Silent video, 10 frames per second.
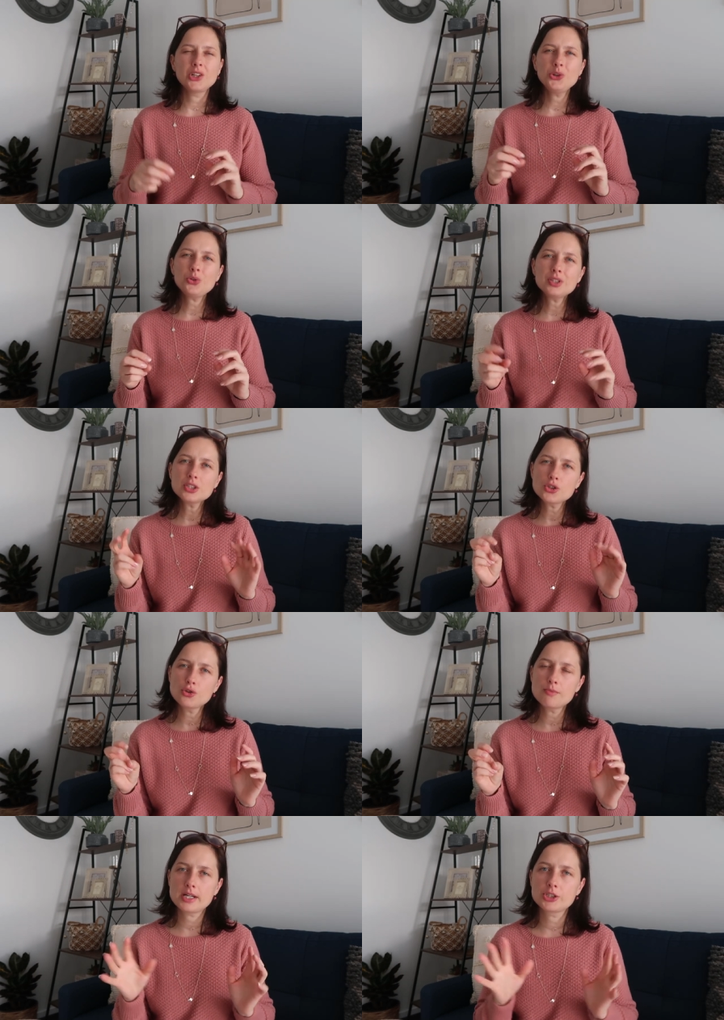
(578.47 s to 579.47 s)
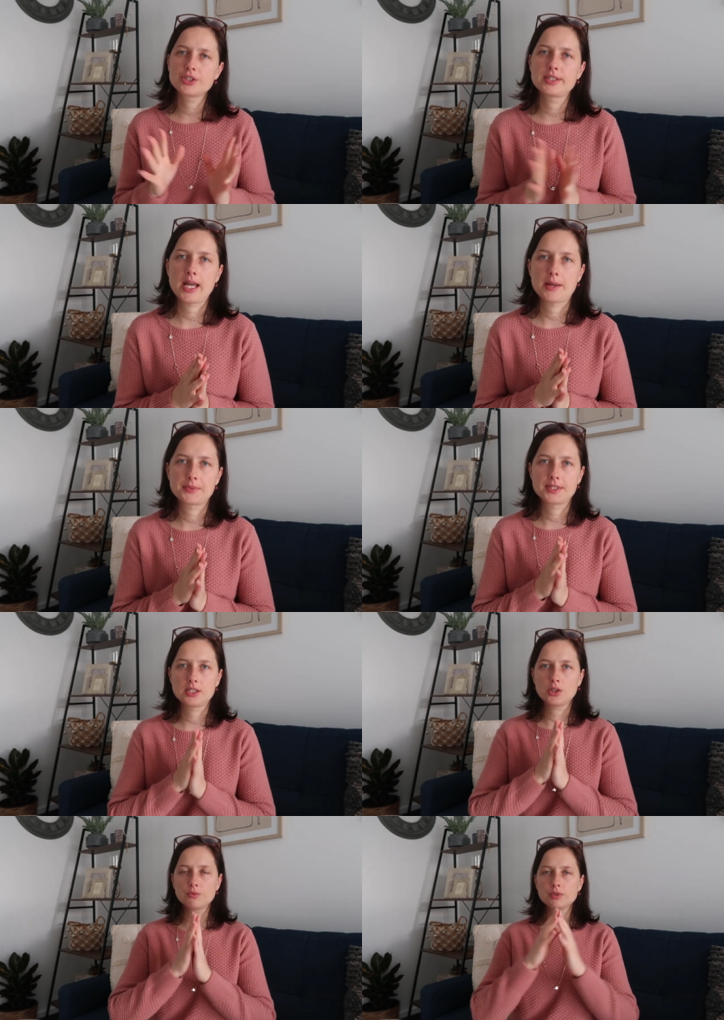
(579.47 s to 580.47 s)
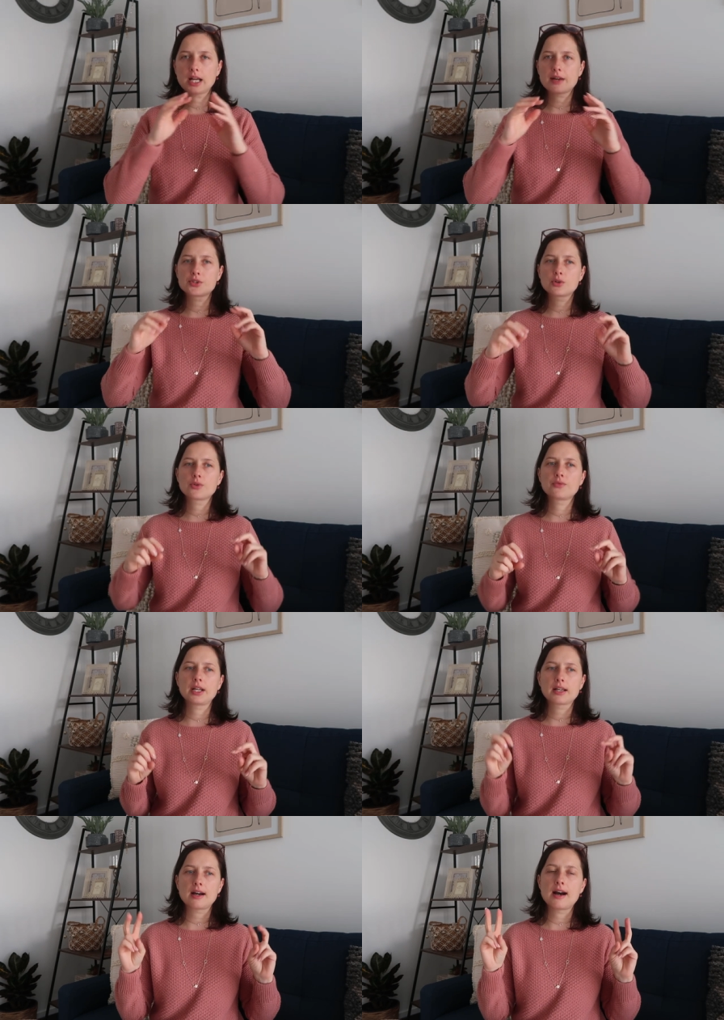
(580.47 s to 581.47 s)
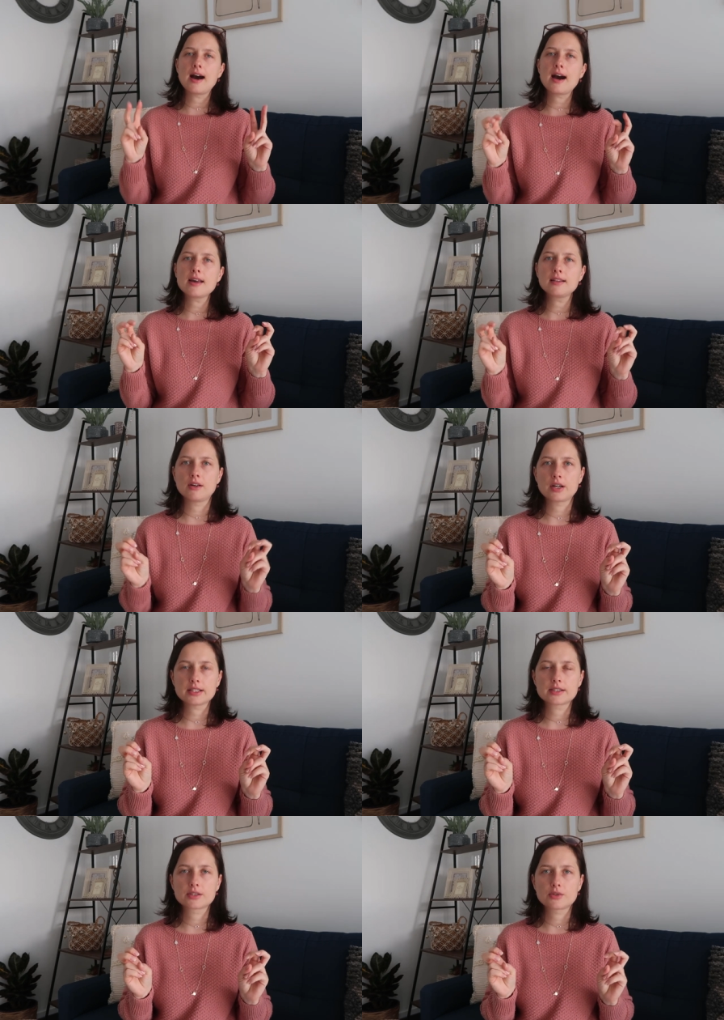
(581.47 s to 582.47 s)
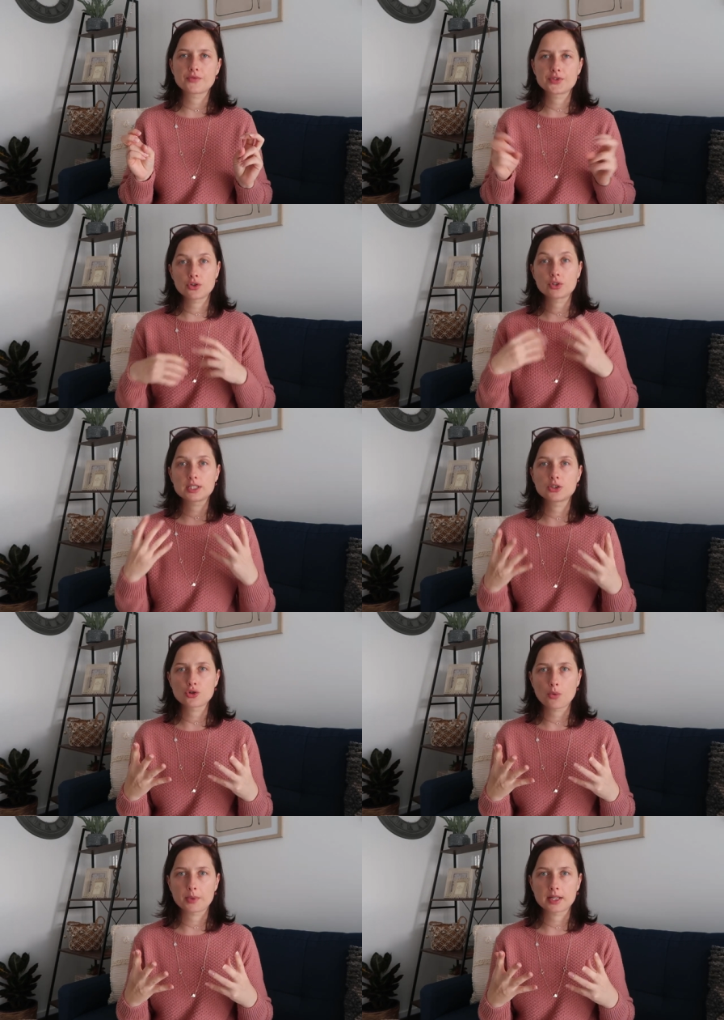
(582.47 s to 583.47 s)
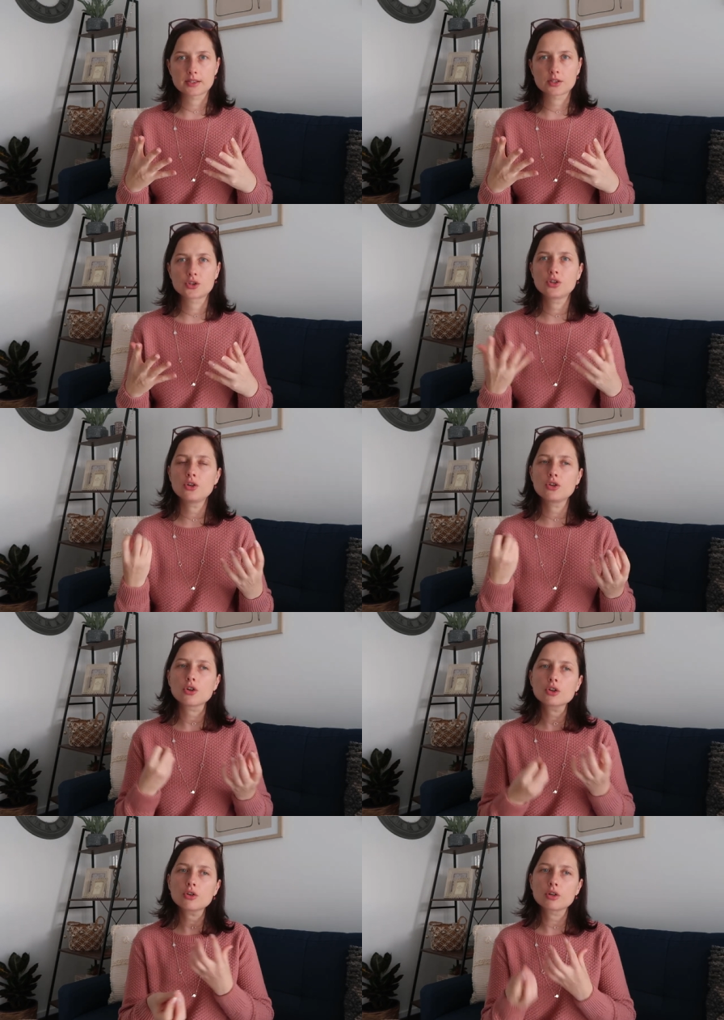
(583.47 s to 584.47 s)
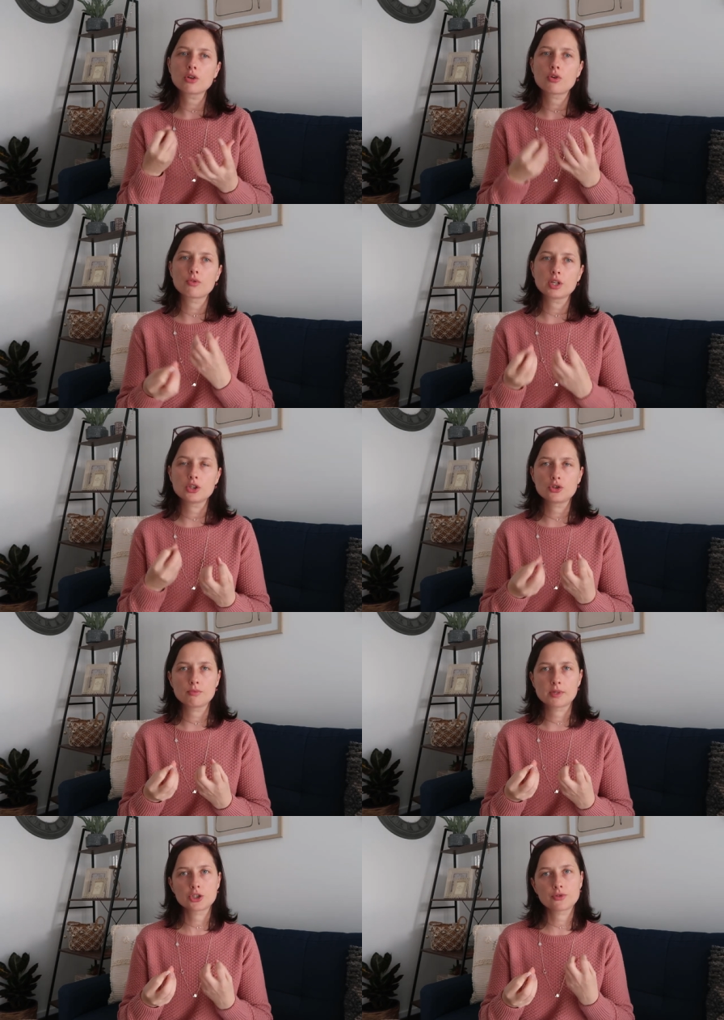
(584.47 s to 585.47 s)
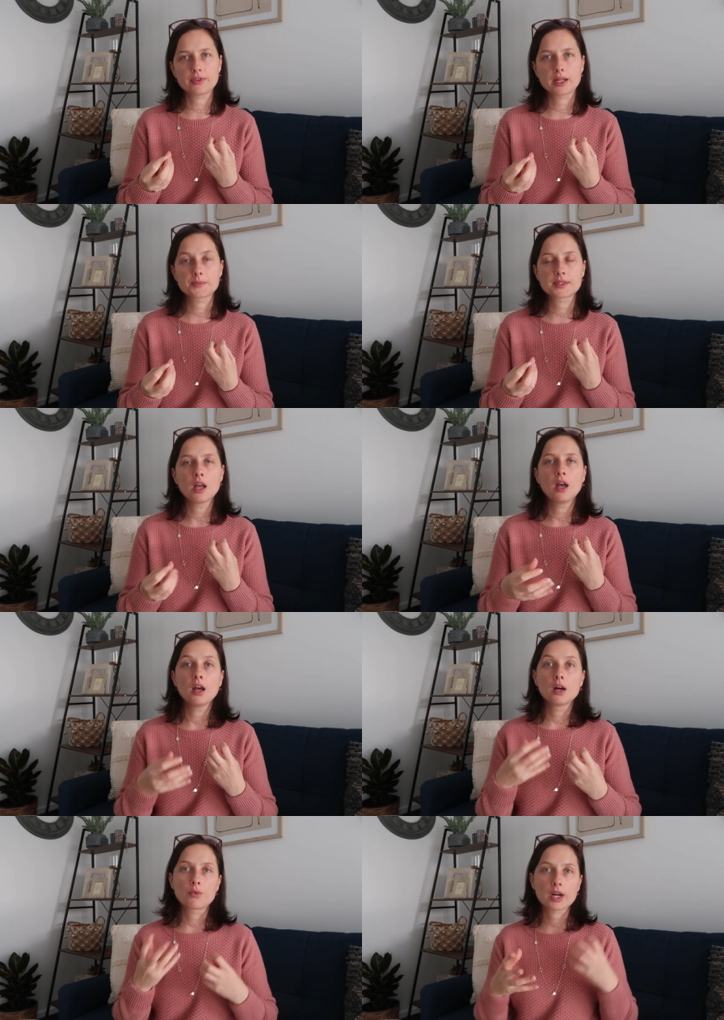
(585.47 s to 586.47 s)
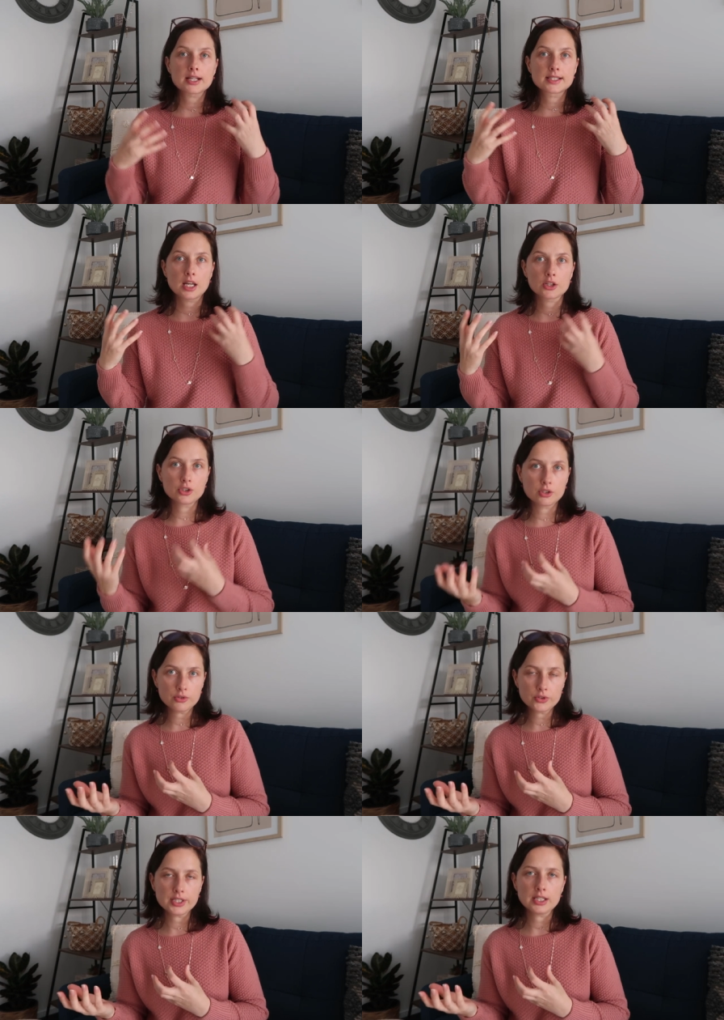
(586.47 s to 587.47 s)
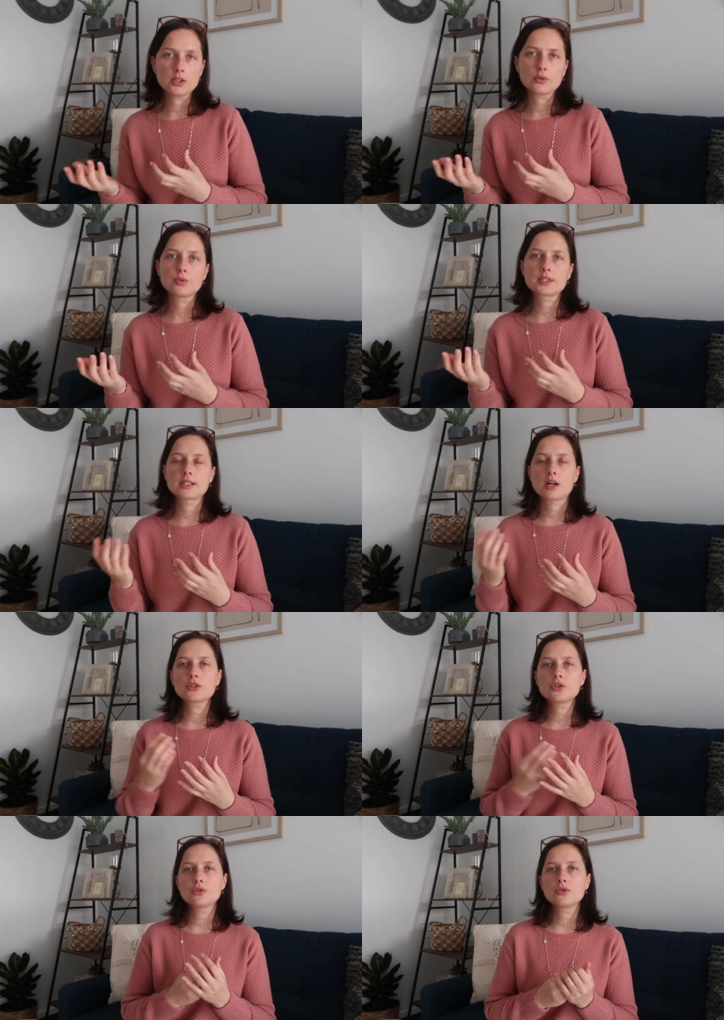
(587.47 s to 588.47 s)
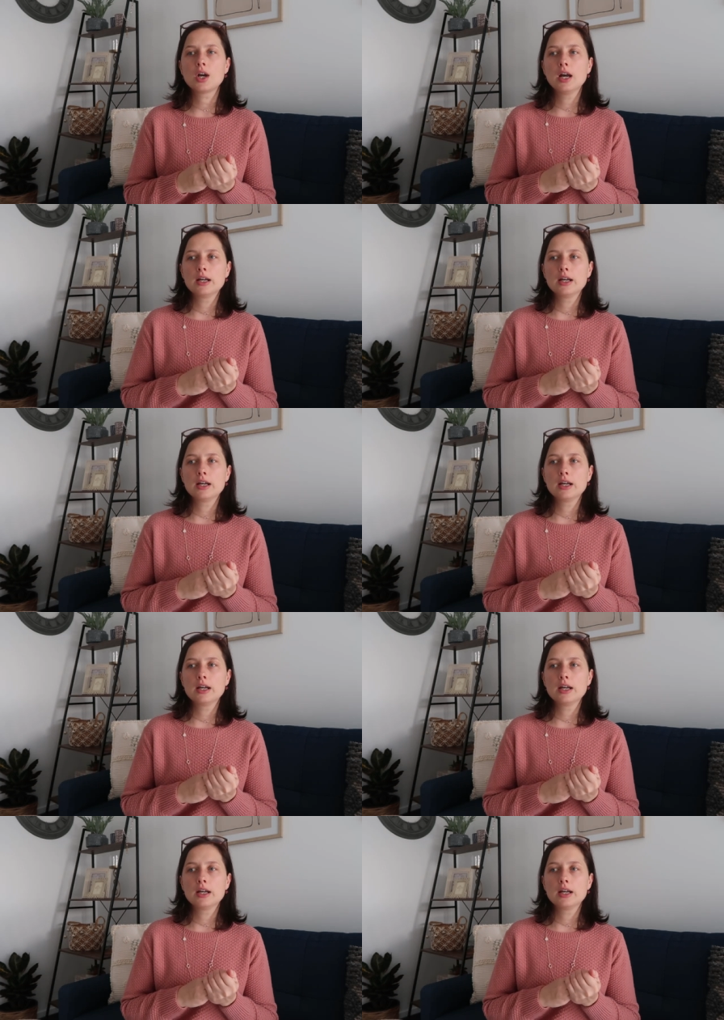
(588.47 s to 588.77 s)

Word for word: not in too much depth, you will have sort of like a highlights of certain topics. So you're not going to go into much of depth. Whereas at uni, you will start to